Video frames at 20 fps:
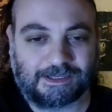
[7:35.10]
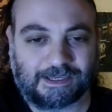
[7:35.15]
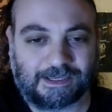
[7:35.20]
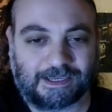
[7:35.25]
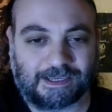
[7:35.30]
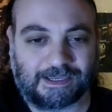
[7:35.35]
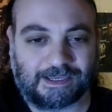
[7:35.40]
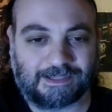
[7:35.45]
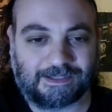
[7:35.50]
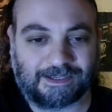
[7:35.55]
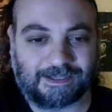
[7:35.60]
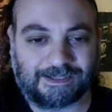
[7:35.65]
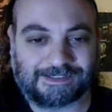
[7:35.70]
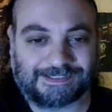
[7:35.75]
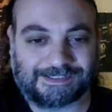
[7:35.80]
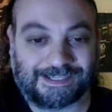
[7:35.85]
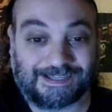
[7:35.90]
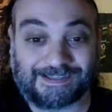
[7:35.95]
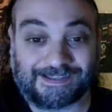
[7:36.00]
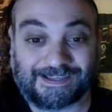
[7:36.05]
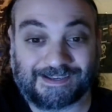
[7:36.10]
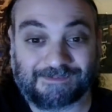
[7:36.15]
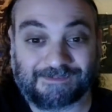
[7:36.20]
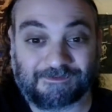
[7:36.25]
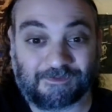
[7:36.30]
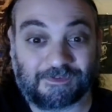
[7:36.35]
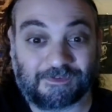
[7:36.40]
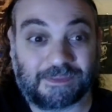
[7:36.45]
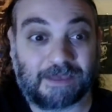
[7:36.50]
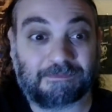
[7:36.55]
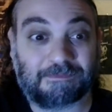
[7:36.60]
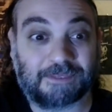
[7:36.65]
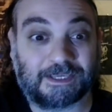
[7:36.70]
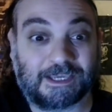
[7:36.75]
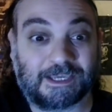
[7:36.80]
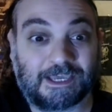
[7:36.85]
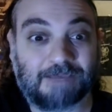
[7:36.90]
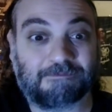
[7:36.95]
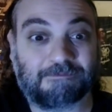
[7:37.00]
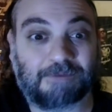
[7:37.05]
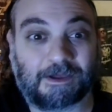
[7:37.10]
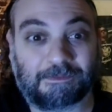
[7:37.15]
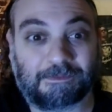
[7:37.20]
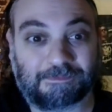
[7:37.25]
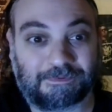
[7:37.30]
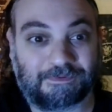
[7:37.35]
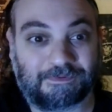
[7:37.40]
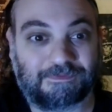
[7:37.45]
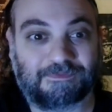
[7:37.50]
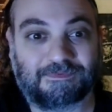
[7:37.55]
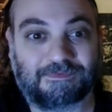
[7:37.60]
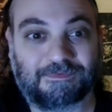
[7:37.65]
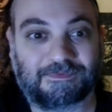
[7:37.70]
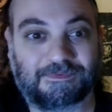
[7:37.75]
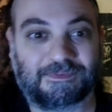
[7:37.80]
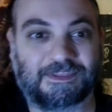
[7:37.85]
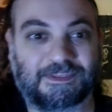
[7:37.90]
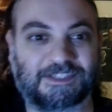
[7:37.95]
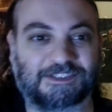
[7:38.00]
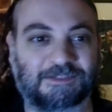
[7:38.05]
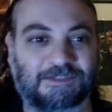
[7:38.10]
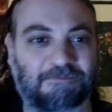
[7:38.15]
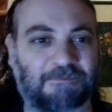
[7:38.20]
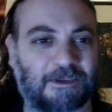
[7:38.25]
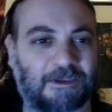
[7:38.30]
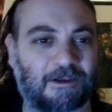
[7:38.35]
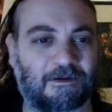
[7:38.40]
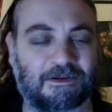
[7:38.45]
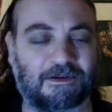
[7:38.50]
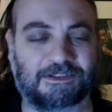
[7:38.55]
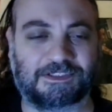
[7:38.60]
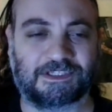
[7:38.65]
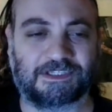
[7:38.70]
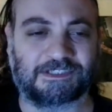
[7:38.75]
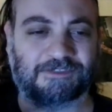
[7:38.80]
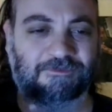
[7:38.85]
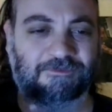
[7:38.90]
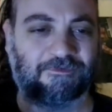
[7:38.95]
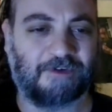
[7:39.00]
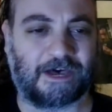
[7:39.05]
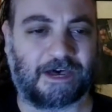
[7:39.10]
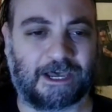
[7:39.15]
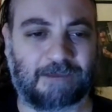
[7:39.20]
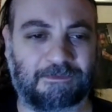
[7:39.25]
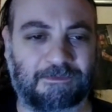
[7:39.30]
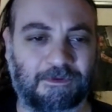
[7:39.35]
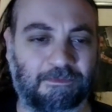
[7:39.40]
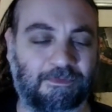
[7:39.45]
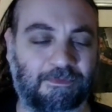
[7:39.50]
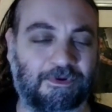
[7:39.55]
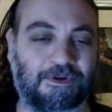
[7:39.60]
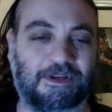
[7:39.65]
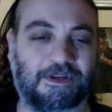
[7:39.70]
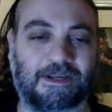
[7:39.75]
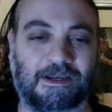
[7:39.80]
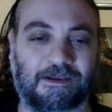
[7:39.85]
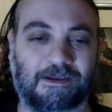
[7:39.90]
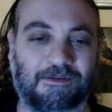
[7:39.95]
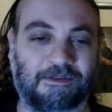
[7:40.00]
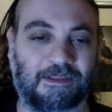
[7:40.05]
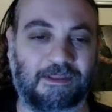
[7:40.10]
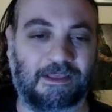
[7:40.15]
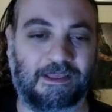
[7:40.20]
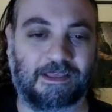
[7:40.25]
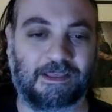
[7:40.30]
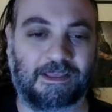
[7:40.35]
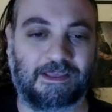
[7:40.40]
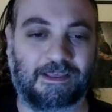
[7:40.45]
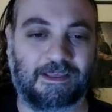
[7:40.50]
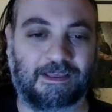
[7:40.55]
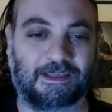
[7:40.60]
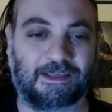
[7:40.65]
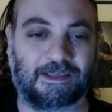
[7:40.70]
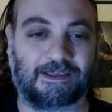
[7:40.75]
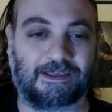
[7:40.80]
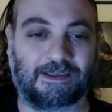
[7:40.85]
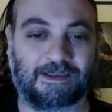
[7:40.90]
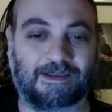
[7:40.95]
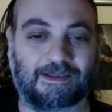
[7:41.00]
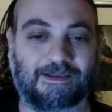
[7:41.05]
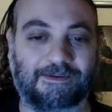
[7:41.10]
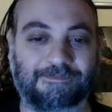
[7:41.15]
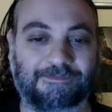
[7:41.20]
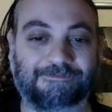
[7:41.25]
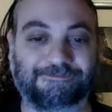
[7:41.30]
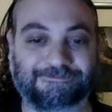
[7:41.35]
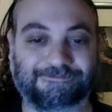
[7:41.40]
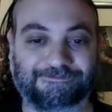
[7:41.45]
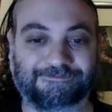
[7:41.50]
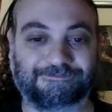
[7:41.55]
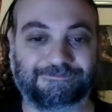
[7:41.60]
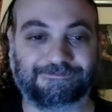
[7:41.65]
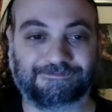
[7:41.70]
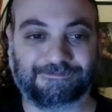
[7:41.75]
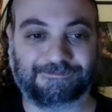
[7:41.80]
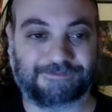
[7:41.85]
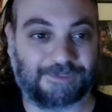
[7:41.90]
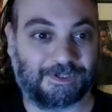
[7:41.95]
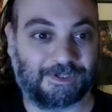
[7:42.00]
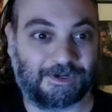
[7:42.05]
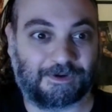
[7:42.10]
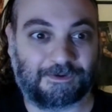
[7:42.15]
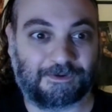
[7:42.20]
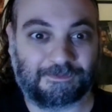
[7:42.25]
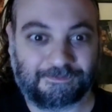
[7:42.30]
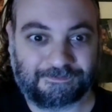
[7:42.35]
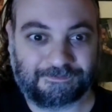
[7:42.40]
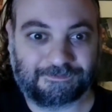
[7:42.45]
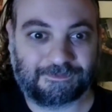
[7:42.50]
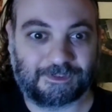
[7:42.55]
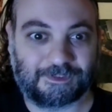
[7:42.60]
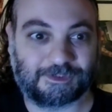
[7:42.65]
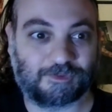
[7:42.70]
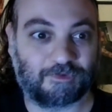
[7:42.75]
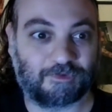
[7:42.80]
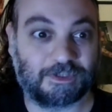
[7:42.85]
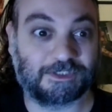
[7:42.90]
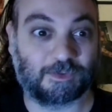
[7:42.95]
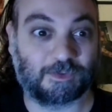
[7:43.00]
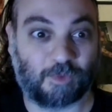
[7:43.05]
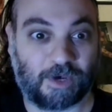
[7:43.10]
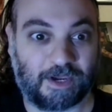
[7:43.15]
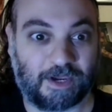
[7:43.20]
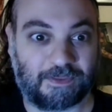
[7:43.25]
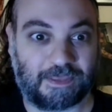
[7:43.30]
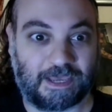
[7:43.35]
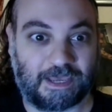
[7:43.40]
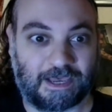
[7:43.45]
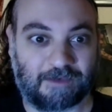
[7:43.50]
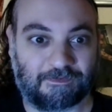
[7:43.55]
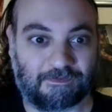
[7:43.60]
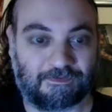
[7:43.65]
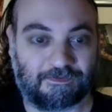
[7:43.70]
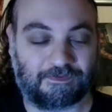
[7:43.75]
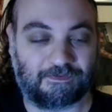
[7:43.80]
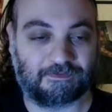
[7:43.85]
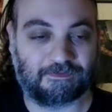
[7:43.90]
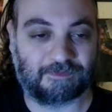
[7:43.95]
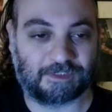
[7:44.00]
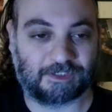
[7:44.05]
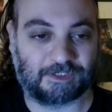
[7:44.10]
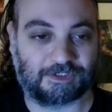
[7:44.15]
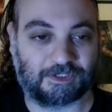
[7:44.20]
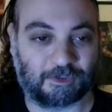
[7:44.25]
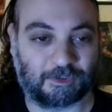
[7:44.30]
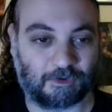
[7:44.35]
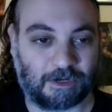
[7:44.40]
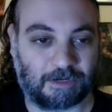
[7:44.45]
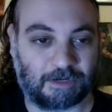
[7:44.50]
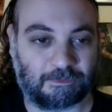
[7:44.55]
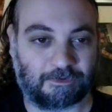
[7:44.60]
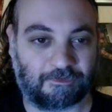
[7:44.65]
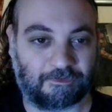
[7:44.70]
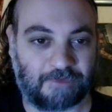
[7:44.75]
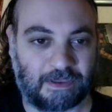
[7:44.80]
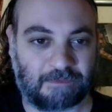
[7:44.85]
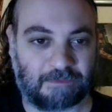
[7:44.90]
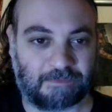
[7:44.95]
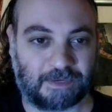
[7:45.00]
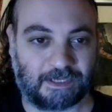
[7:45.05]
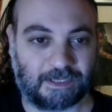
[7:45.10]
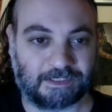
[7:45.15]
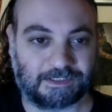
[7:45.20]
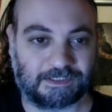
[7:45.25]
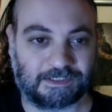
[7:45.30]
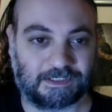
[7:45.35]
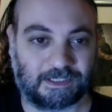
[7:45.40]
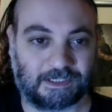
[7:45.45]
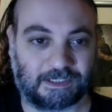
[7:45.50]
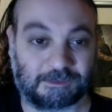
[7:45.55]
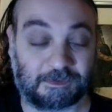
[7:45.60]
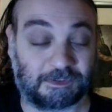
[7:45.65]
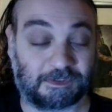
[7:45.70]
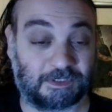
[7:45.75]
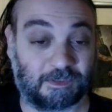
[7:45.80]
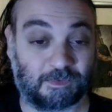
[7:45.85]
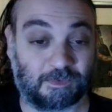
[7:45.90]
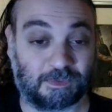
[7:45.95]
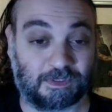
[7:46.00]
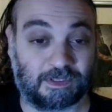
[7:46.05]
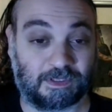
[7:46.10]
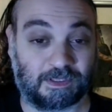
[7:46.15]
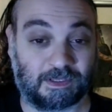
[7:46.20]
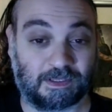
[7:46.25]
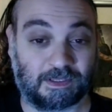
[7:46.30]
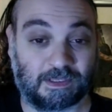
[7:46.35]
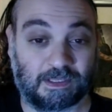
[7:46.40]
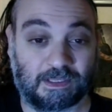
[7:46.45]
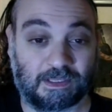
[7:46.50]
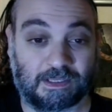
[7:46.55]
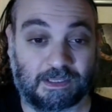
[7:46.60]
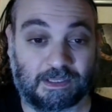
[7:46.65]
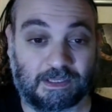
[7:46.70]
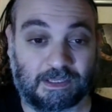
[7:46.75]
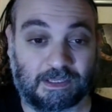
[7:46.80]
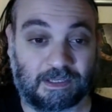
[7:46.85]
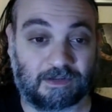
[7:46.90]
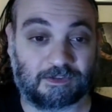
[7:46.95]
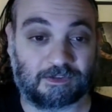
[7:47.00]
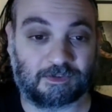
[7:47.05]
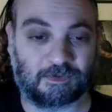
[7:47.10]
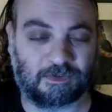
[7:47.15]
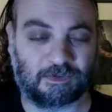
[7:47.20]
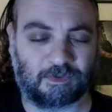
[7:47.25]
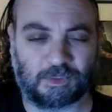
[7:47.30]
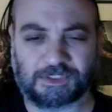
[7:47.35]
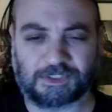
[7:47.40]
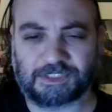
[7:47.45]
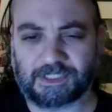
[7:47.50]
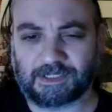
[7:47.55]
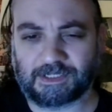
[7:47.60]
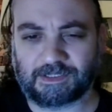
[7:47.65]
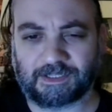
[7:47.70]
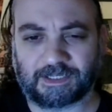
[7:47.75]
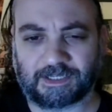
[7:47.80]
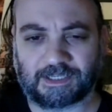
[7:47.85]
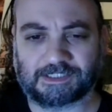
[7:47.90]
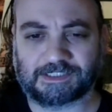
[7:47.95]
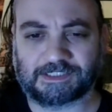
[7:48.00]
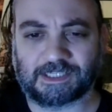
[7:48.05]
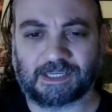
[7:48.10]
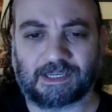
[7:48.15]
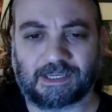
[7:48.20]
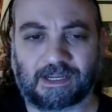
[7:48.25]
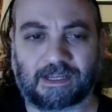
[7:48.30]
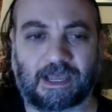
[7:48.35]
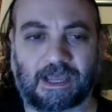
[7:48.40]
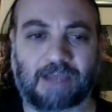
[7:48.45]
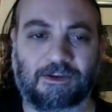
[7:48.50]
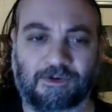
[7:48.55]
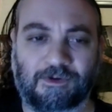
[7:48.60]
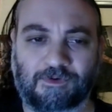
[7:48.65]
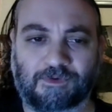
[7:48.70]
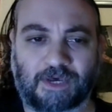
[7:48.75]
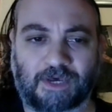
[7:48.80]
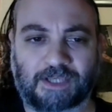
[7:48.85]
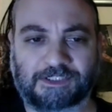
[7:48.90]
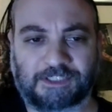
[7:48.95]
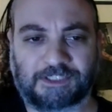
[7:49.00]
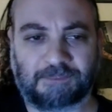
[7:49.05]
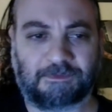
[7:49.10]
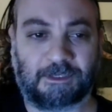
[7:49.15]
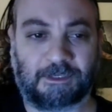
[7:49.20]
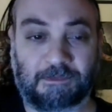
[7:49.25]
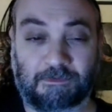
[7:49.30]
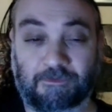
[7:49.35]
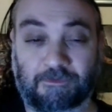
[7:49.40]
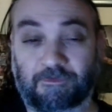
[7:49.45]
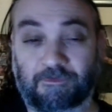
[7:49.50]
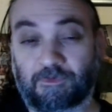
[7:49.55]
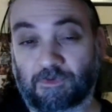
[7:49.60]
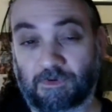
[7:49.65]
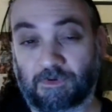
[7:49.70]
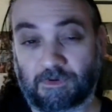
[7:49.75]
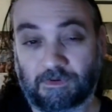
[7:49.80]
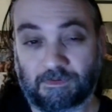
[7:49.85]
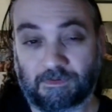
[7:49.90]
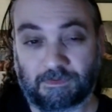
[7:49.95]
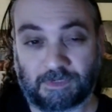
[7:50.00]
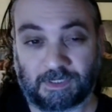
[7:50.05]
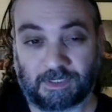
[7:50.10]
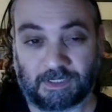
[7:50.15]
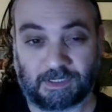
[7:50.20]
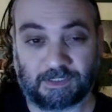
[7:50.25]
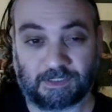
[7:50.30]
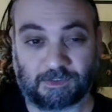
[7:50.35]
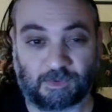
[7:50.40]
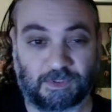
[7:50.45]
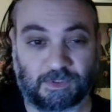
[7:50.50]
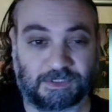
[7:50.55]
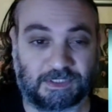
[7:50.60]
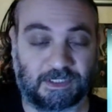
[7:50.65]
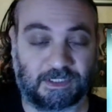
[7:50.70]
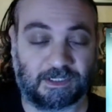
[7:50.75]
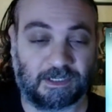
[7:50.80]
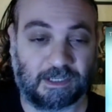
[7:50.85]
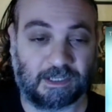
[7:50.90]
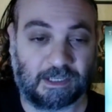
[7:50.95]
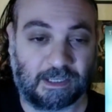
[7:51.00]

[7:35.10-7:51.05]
And like I said, they for them to keep up this appearance, this vibe they're putting out, uh, you know, there's a reason why they have such an incredible fan base, especially with the, uh, you know, Twiztid. Like I said, I, I knew ICP before uh, Twiztid,